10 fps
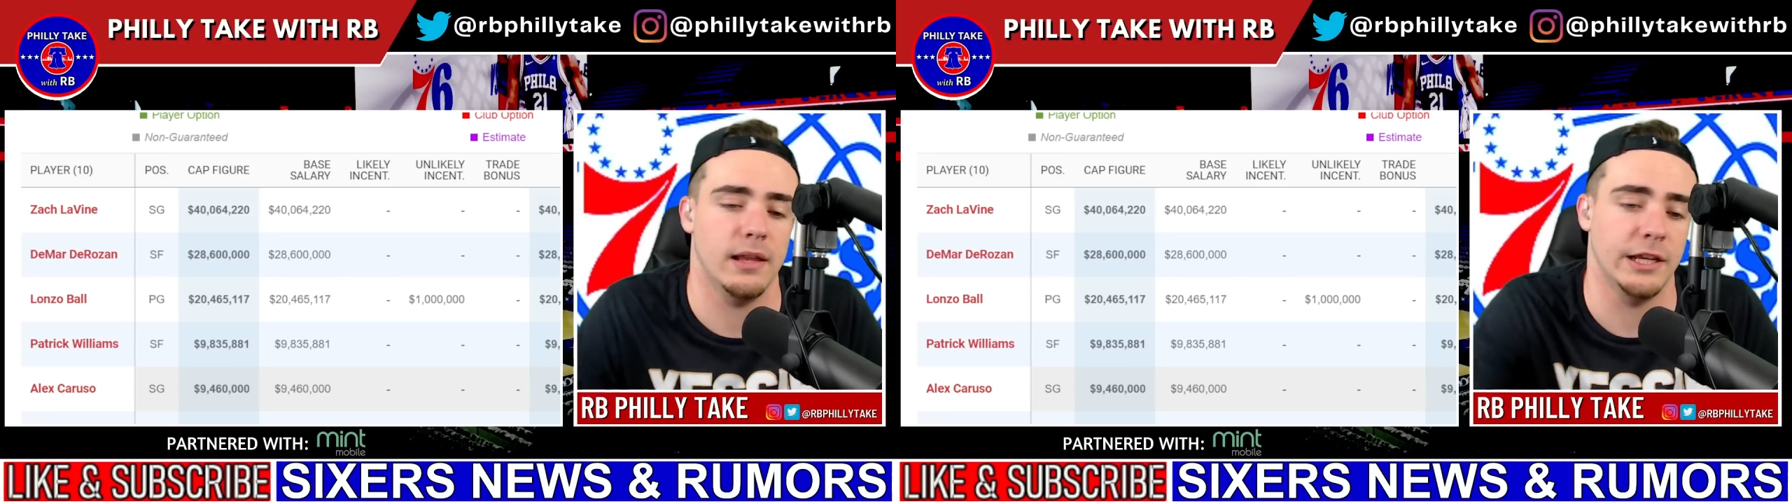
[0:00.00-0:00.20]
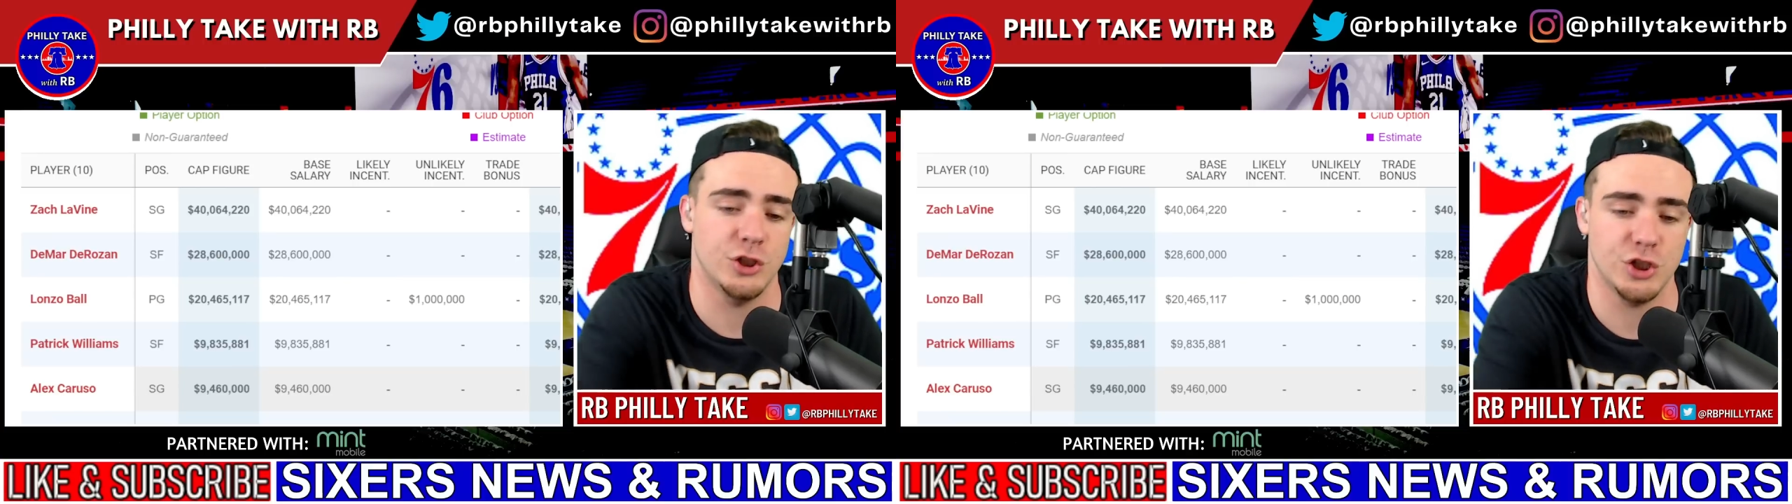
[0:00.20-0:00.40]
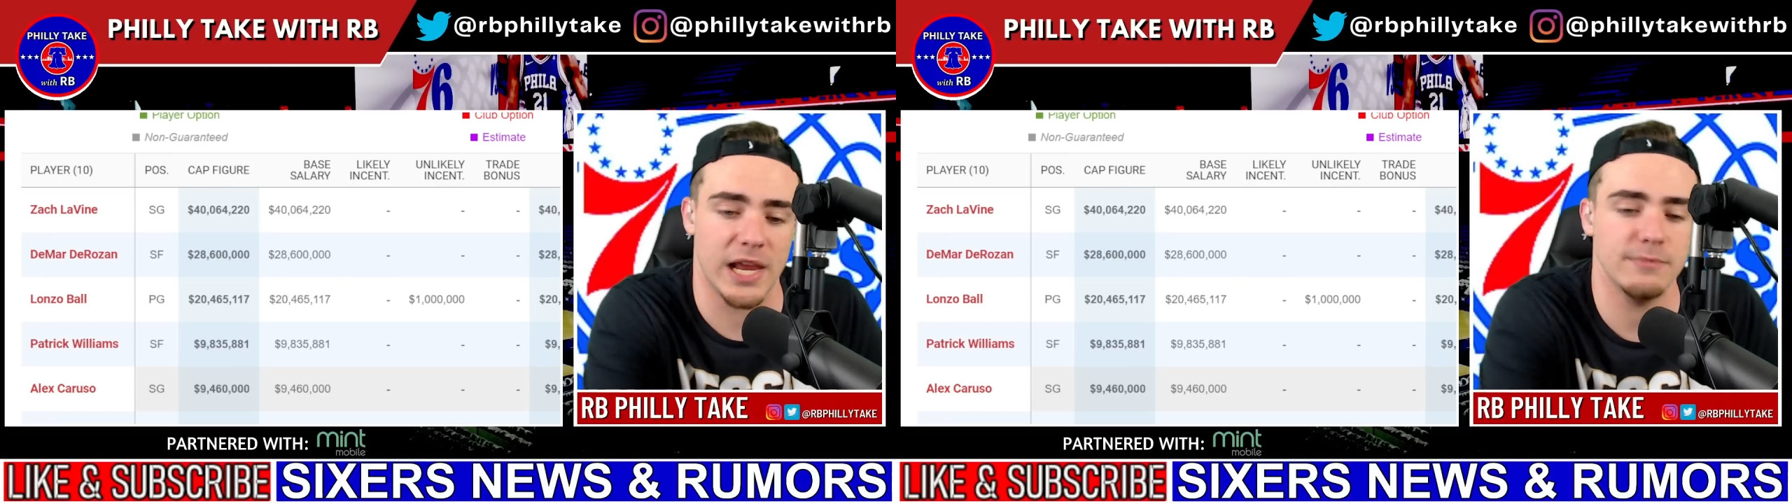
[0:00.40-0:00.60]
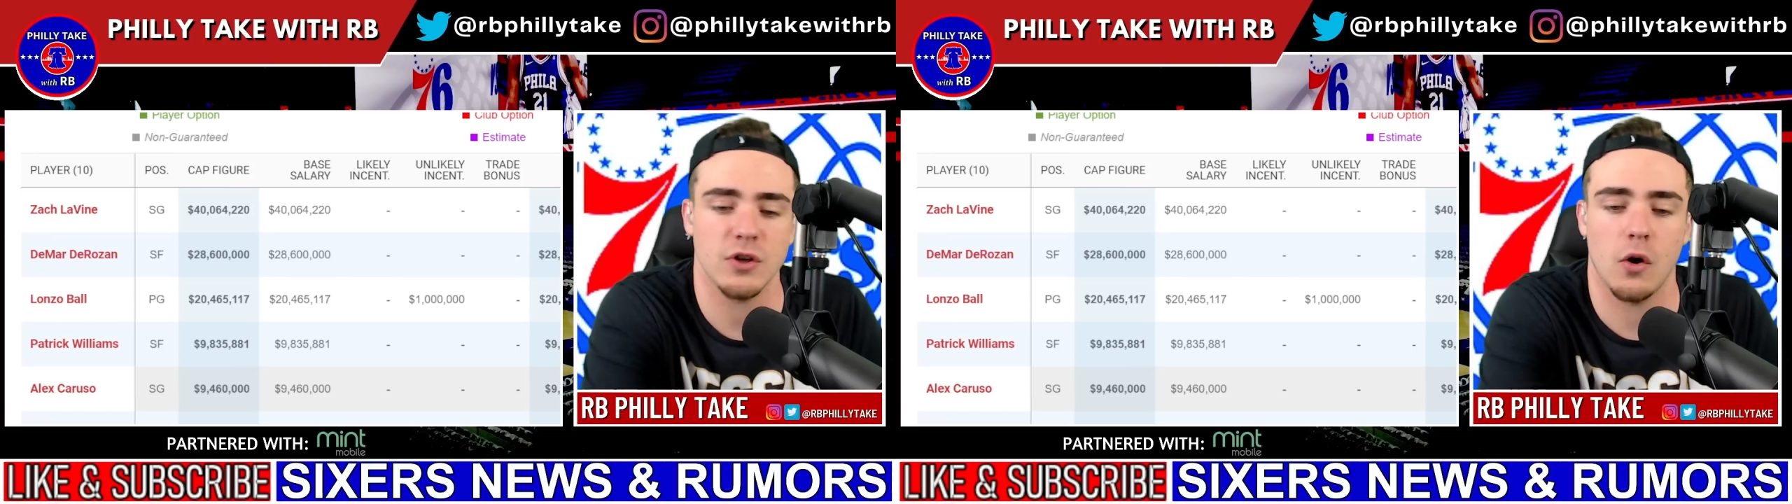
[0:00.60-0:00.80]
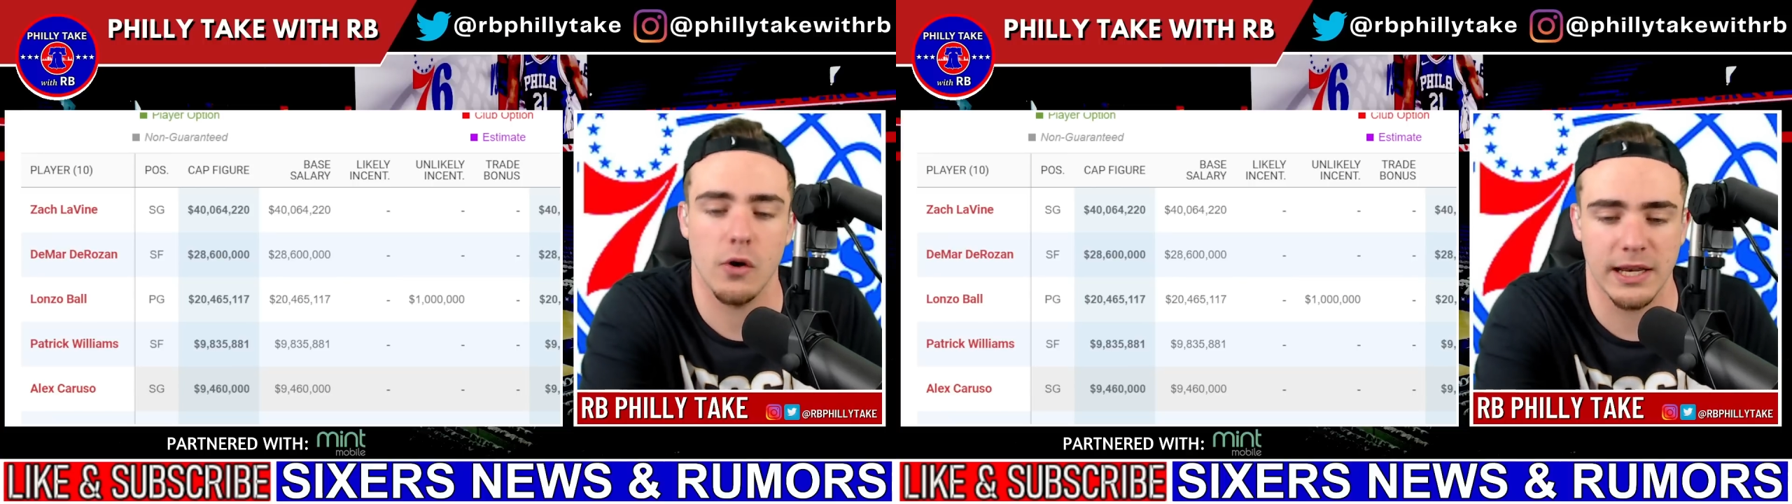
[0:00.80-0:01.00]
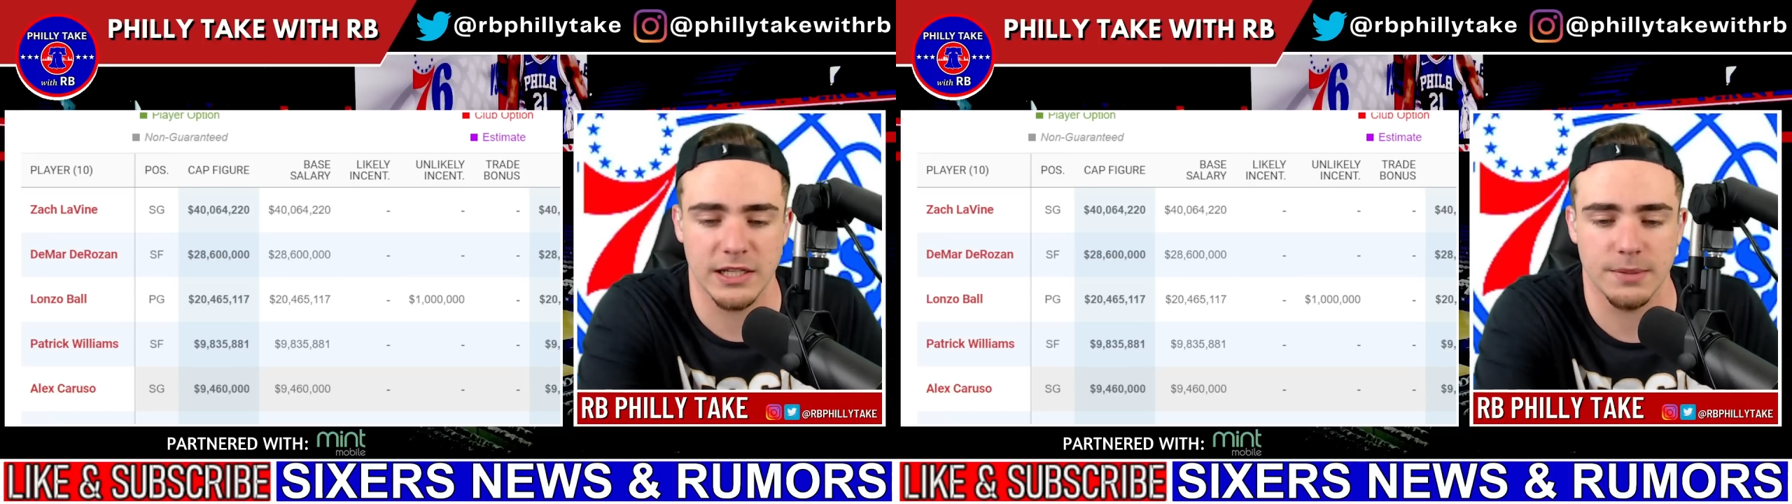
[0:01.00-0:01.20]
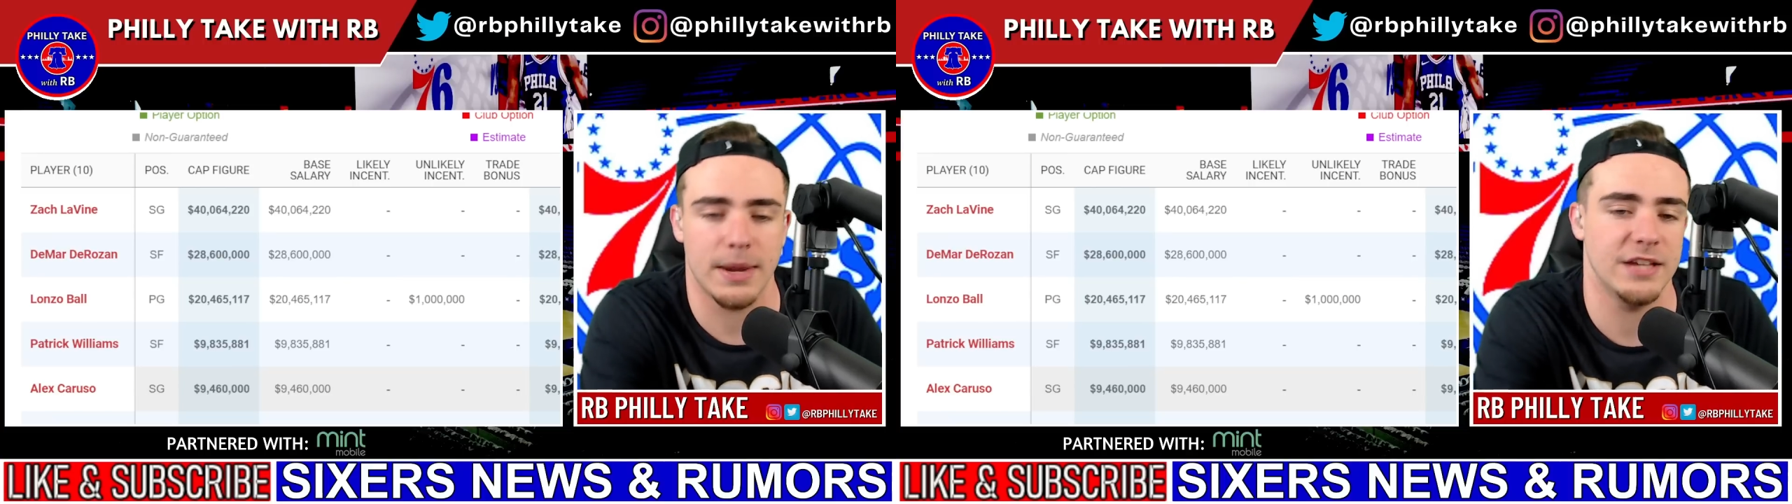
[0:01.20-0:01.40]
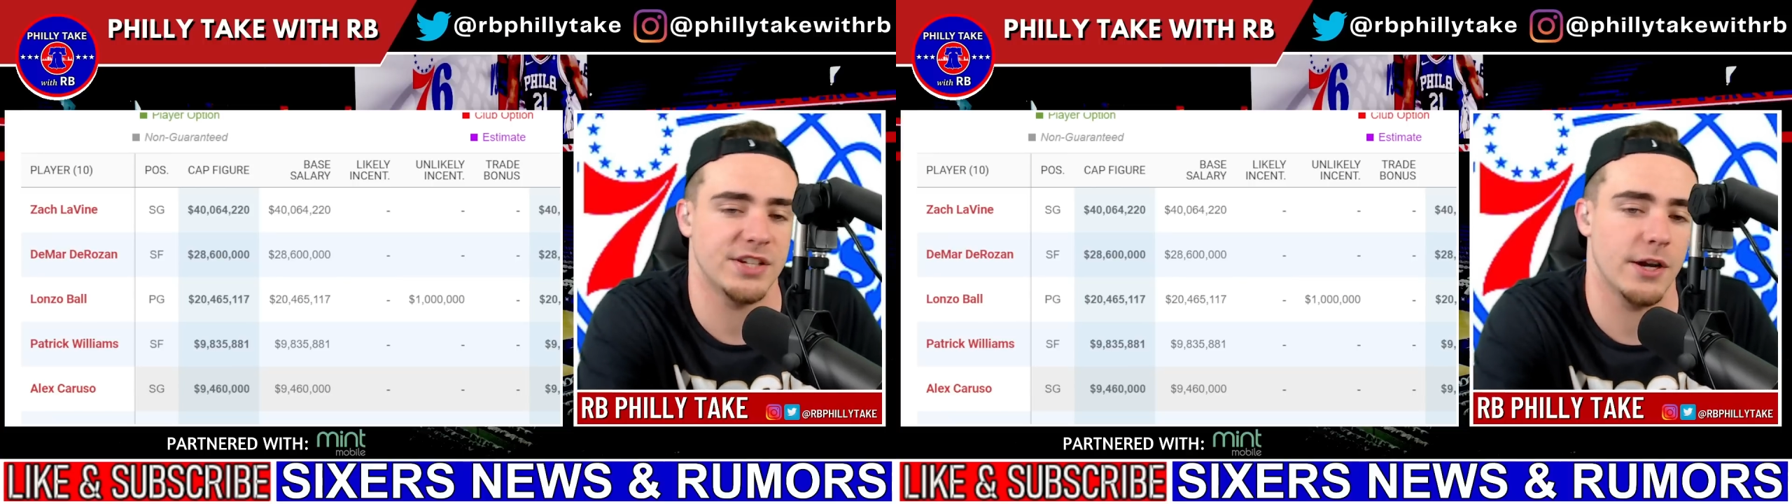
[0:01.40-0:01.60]
Like James Harden and
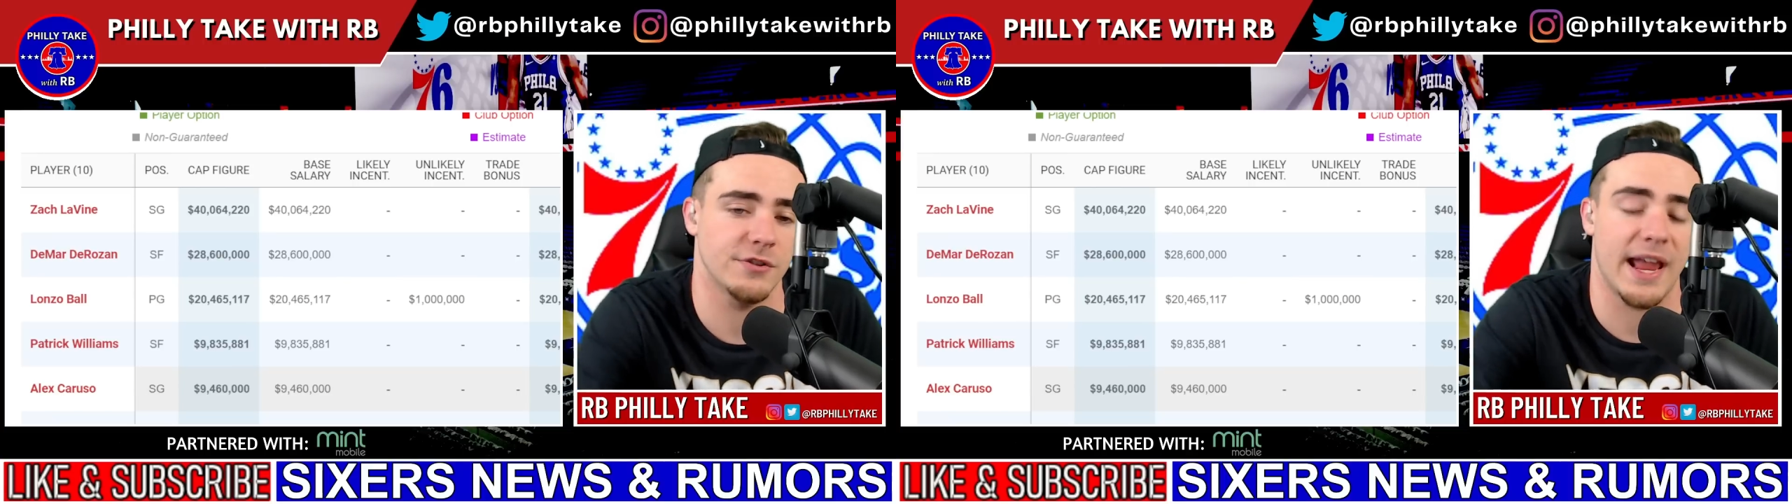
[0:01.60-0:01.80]
Tobias Harris